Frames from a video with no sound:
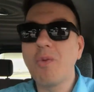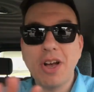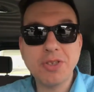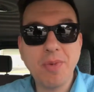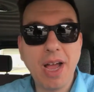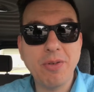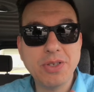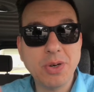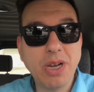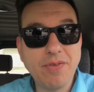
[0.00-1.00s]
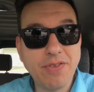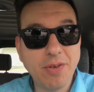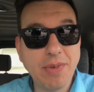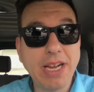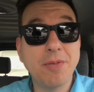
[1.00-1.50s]
Russ Meyer was a great
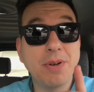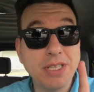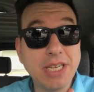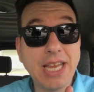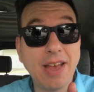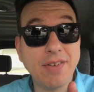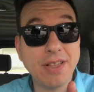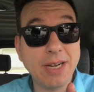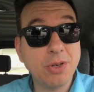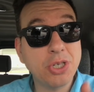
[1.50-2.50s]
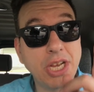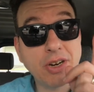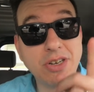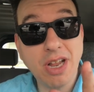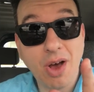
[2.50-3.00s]
filmmaker, but did he have an electric
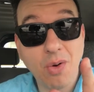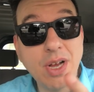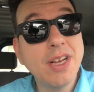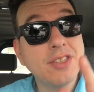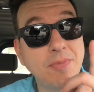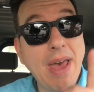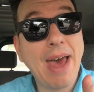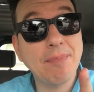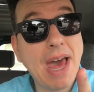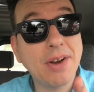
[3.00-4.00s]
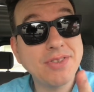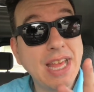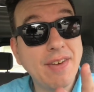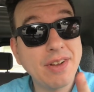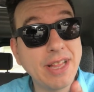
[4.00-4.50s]
chair? No. Did Pat Patterson
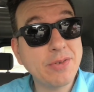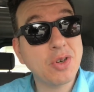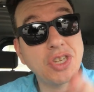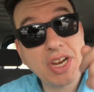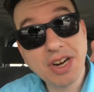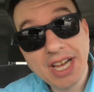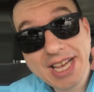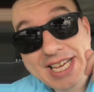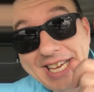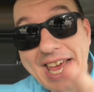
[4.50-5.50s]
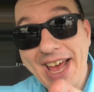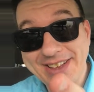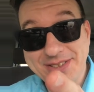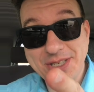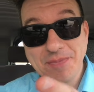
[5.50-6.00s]
have an electric chair?
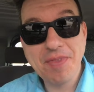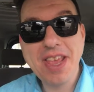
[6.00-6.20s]
Yes.